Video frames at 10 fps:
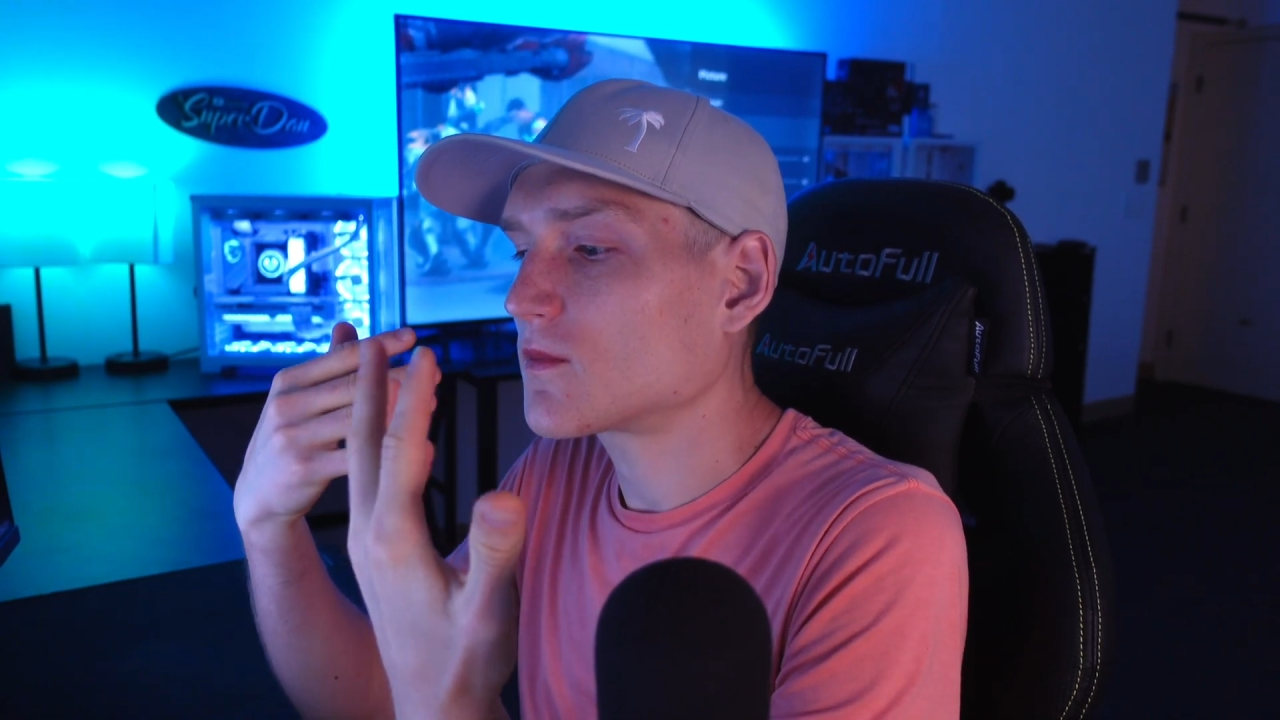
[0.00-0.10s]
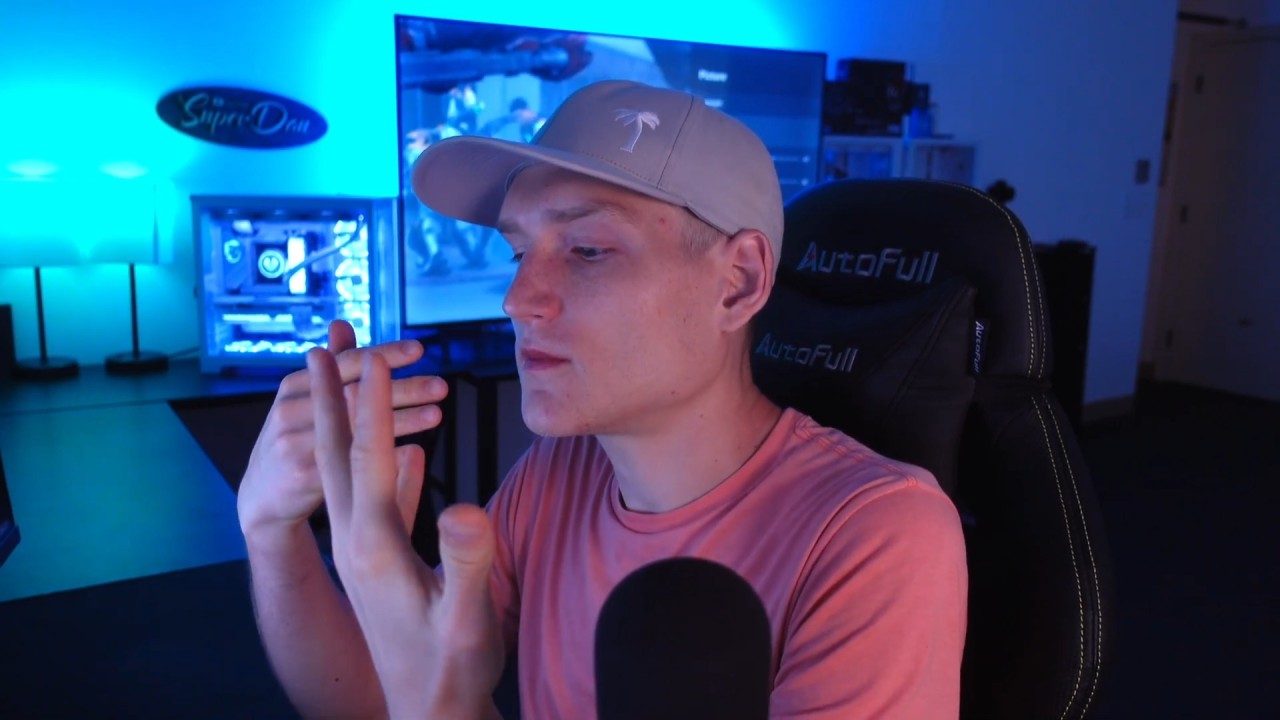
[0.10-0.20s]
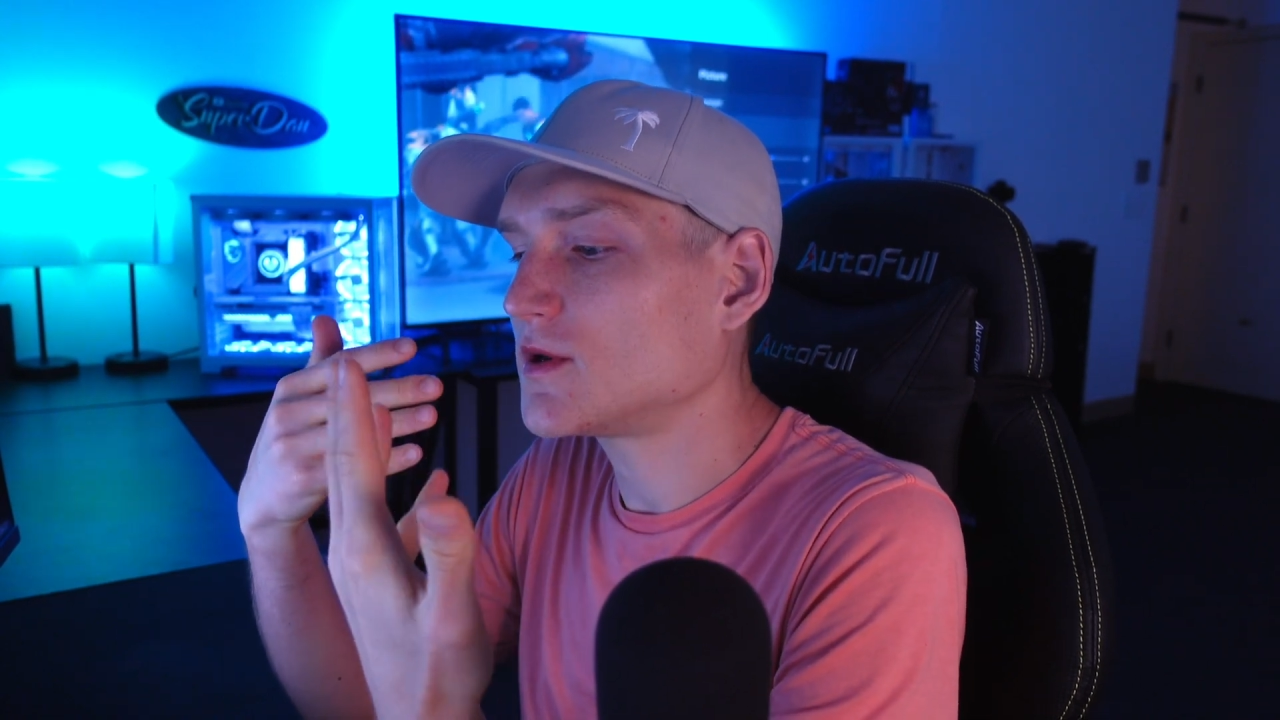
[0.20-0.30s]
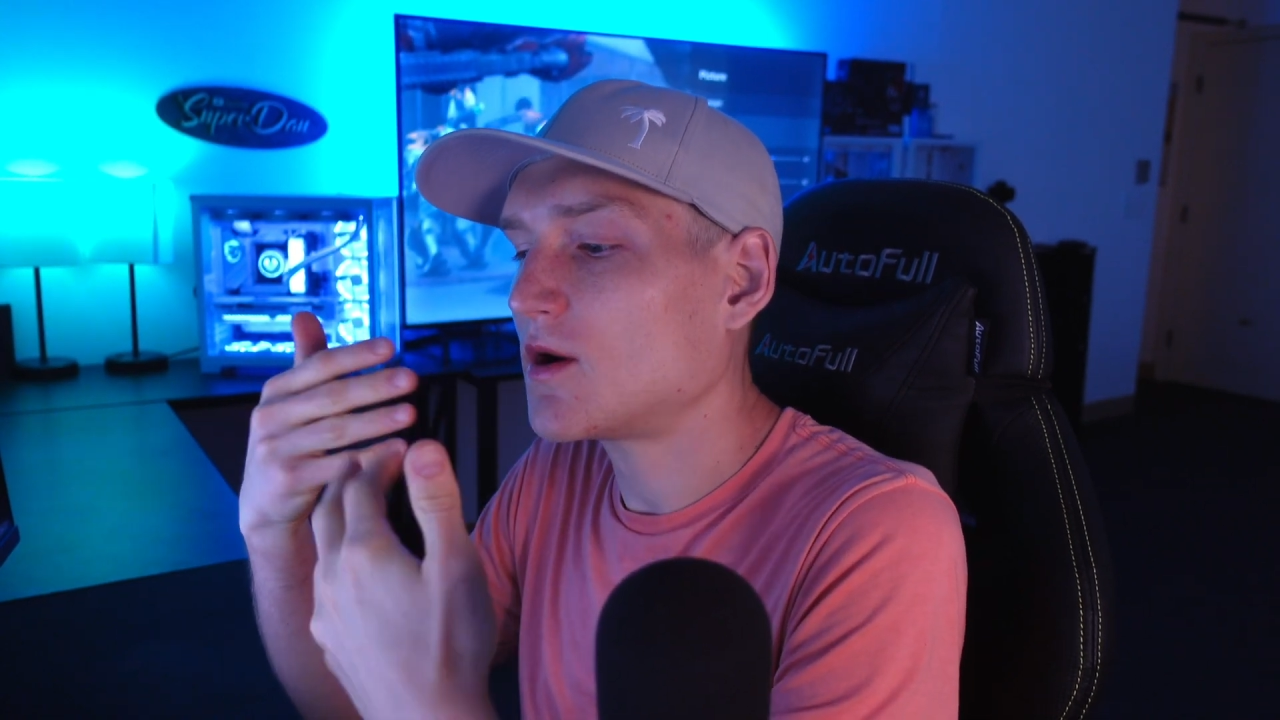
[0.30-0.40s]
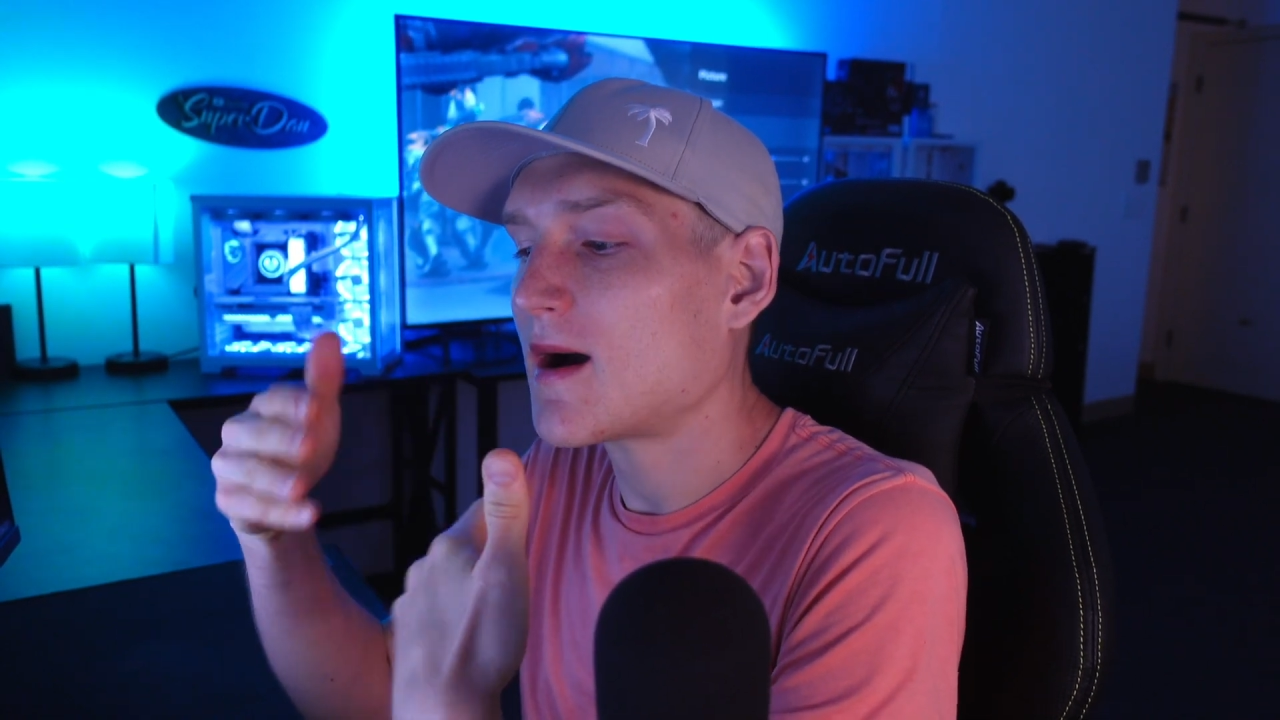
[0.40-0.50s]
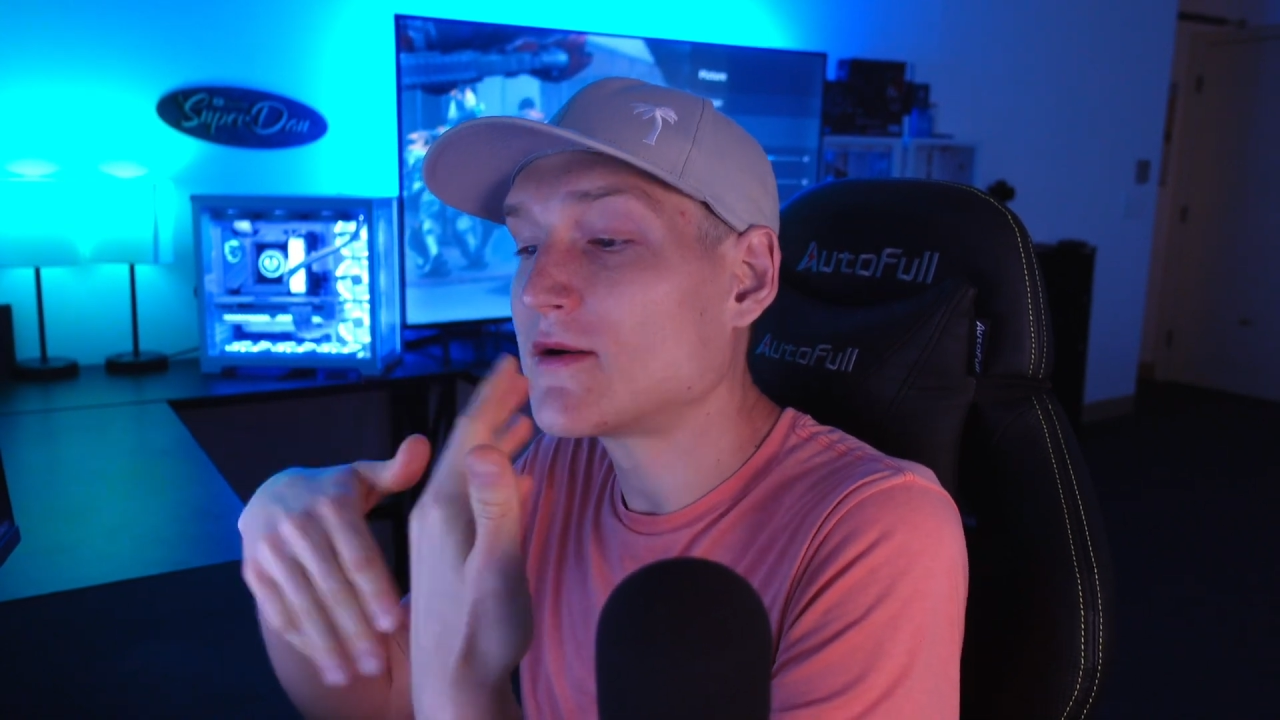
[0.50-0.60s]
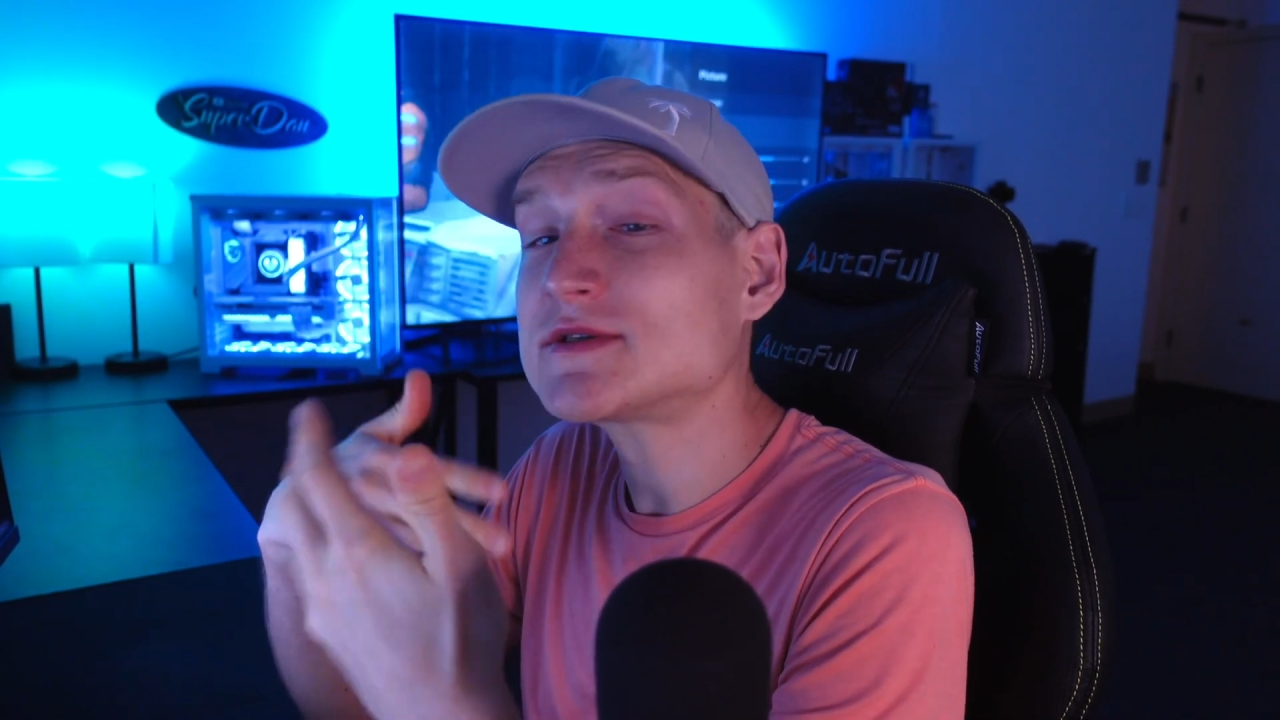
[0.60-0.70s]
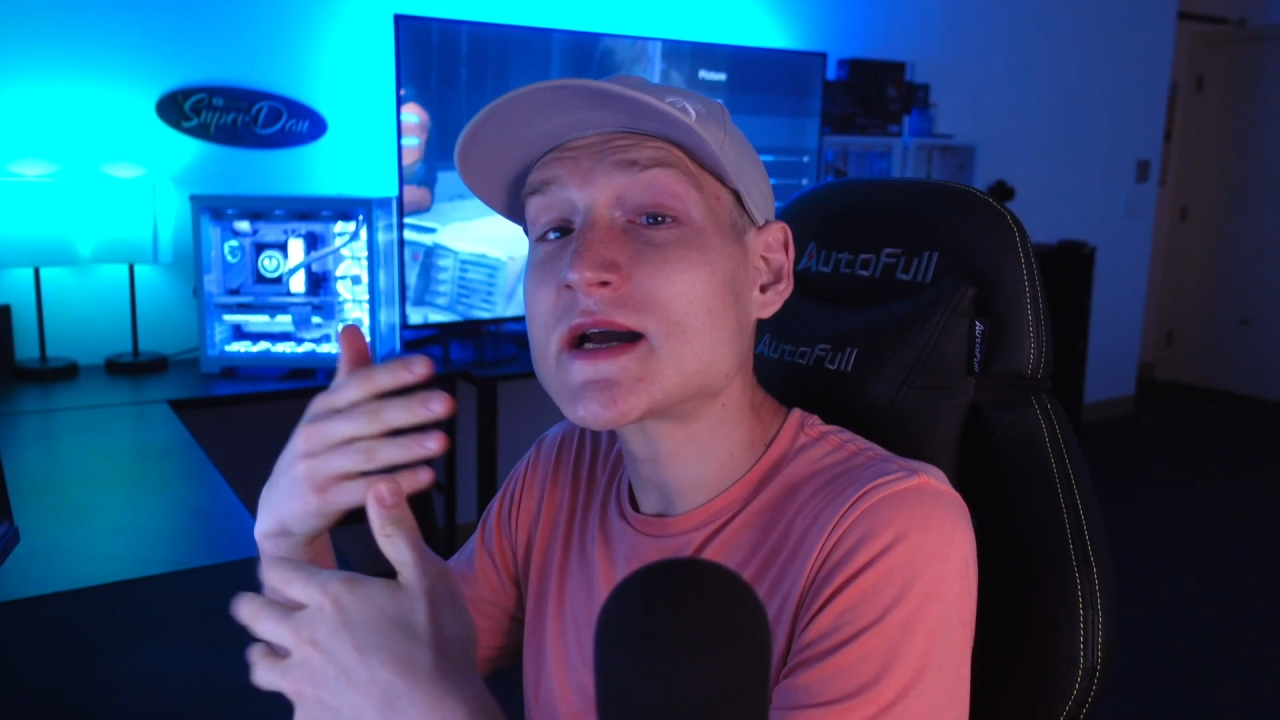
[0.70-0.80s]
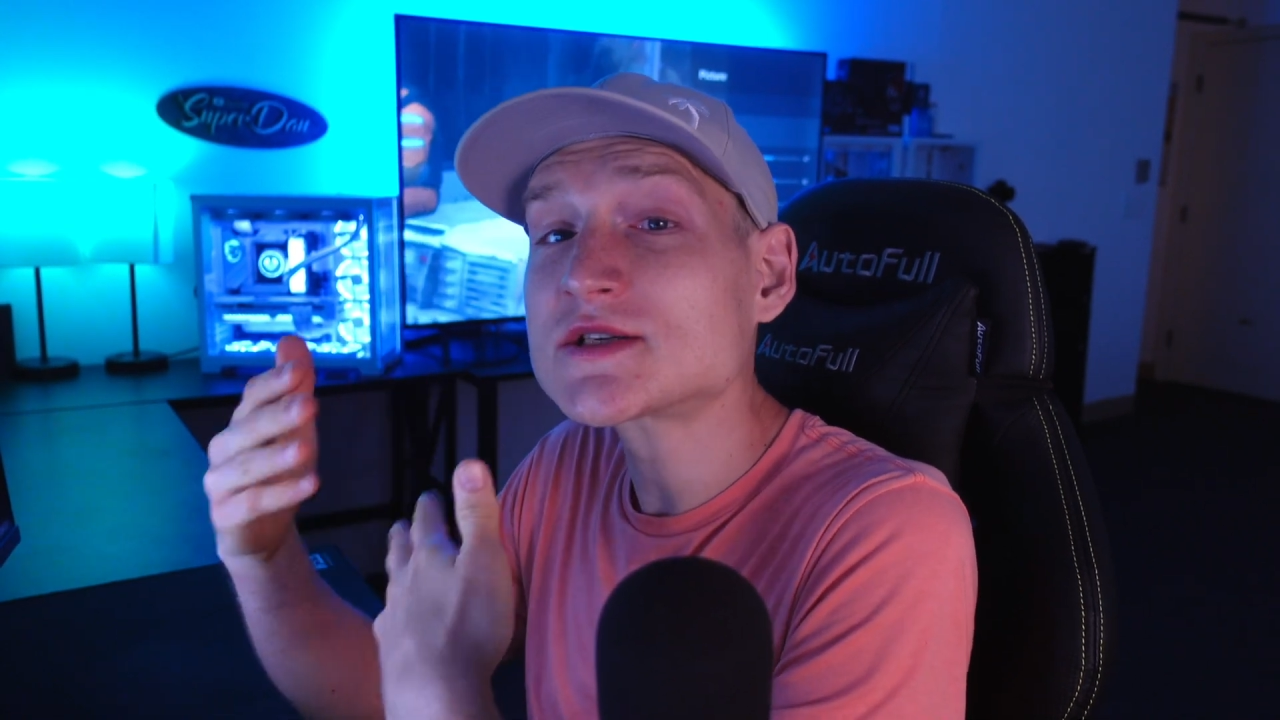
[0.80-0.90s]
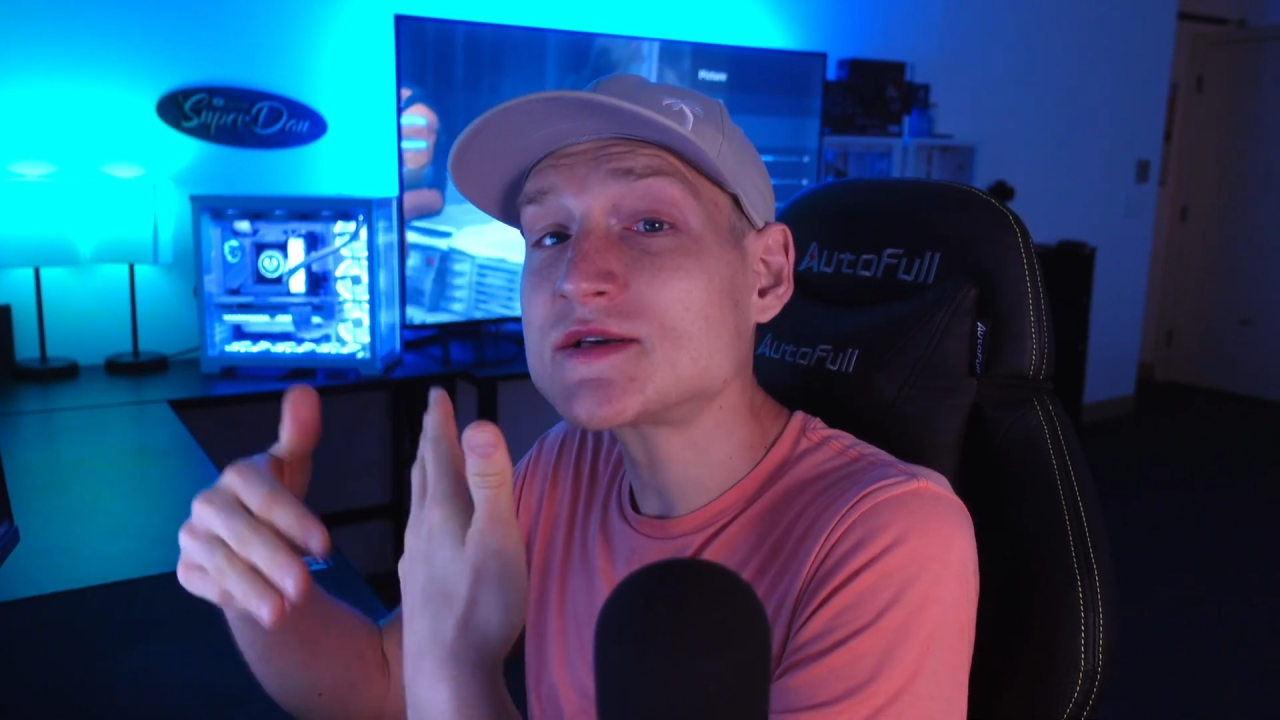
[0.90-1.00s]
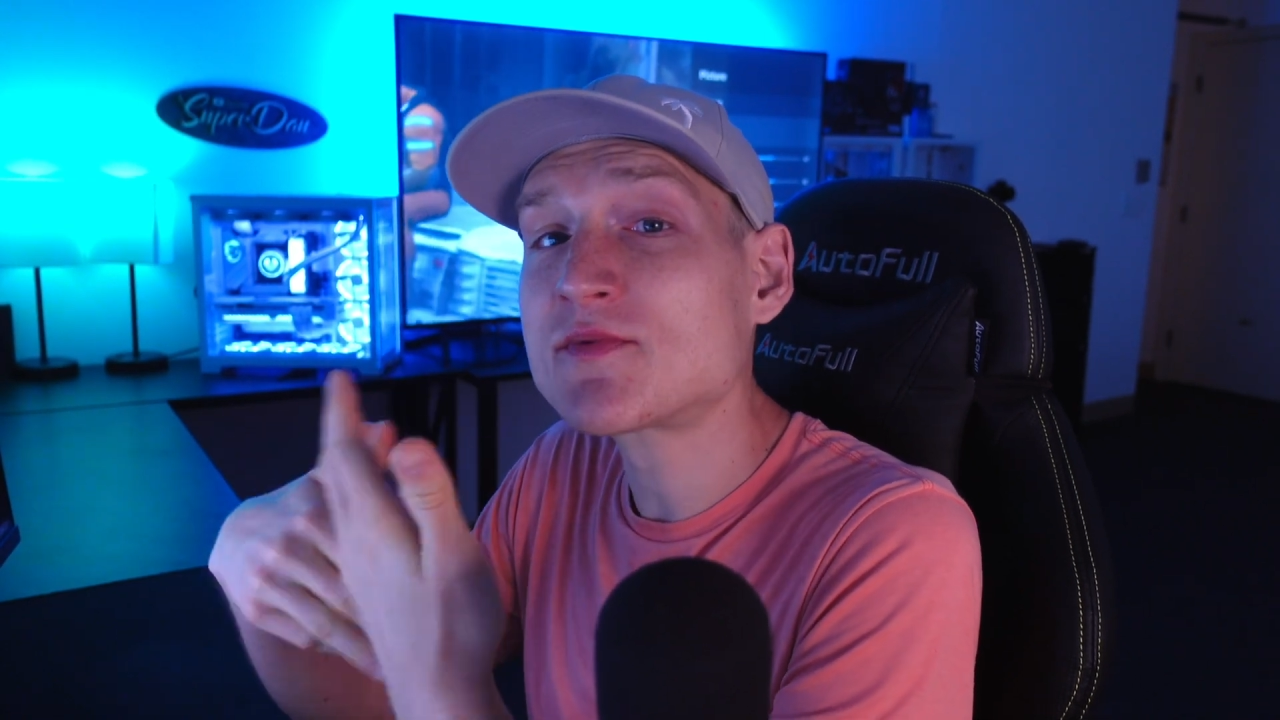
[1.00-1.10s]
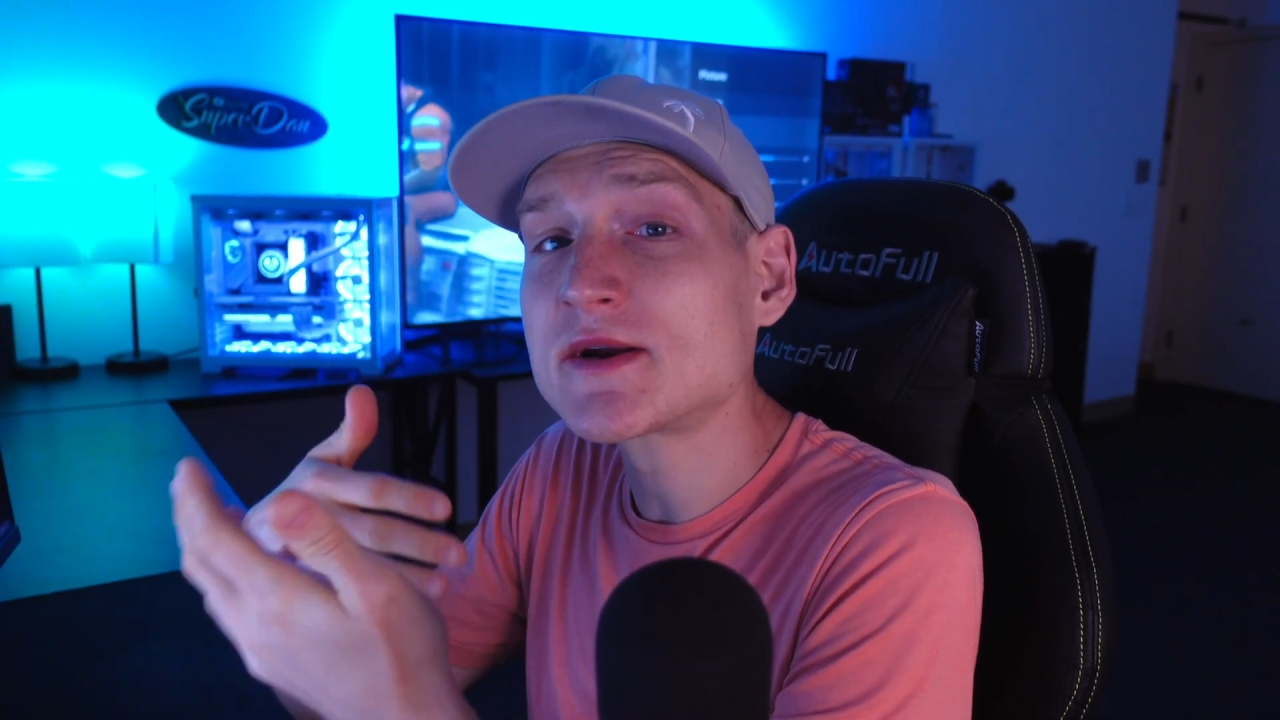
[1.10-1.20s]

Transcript: you know, I was actually